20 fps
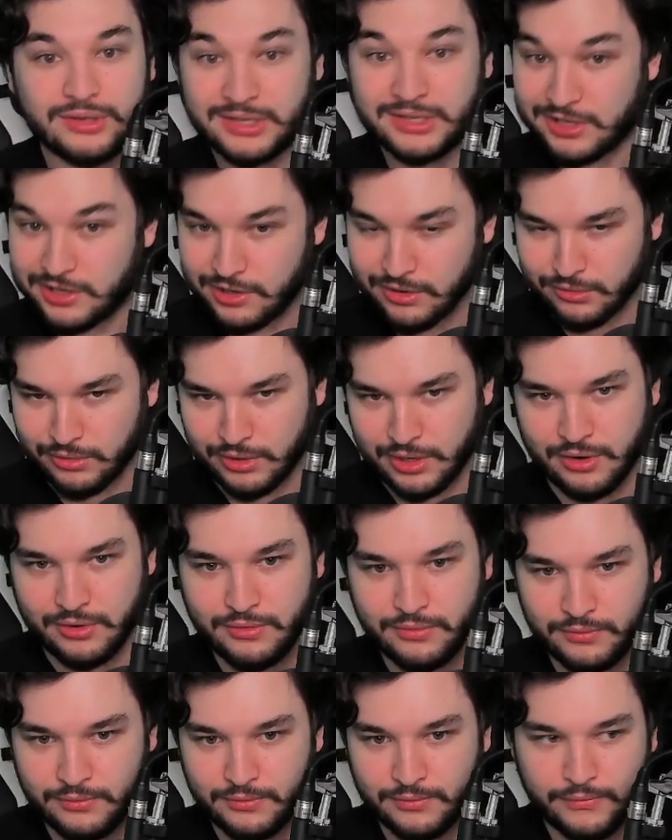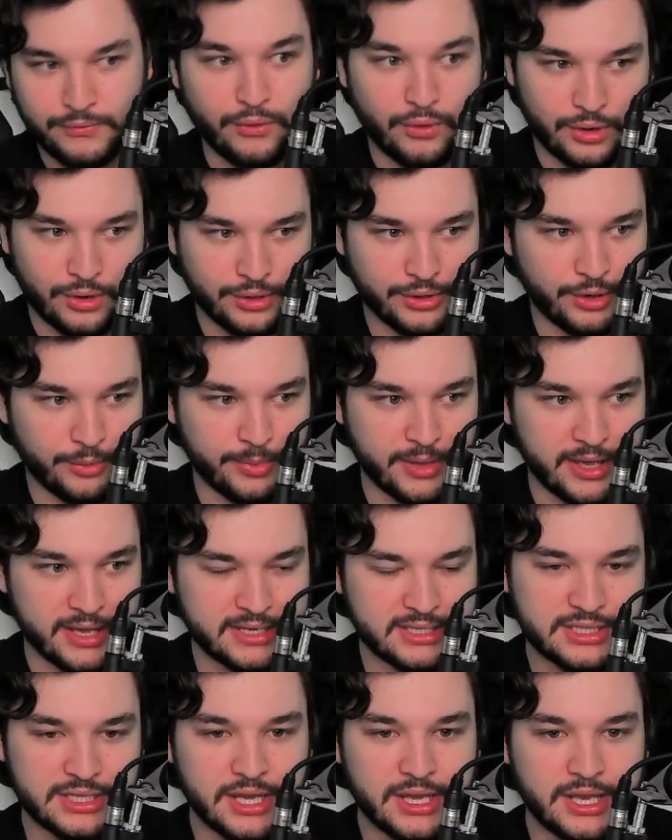hero for a little
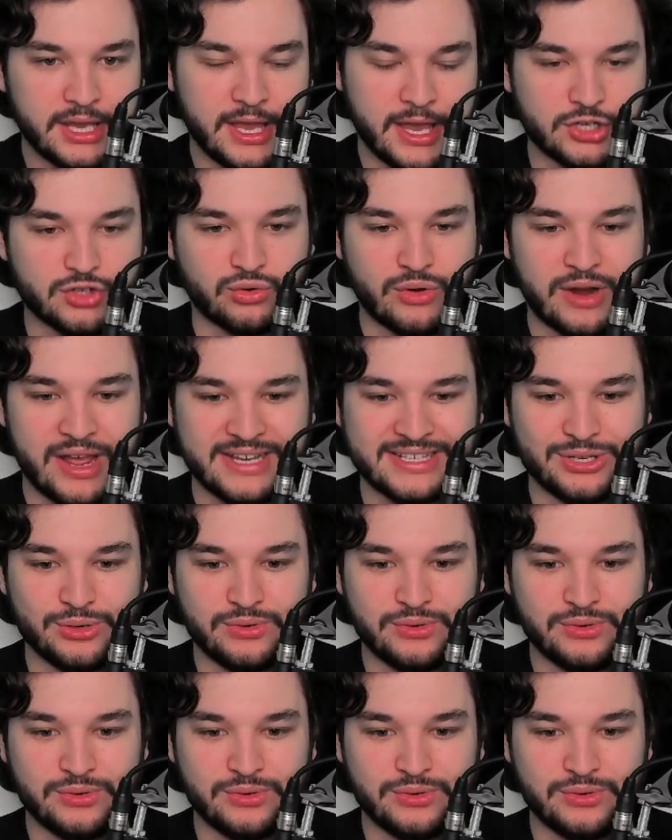bit and try to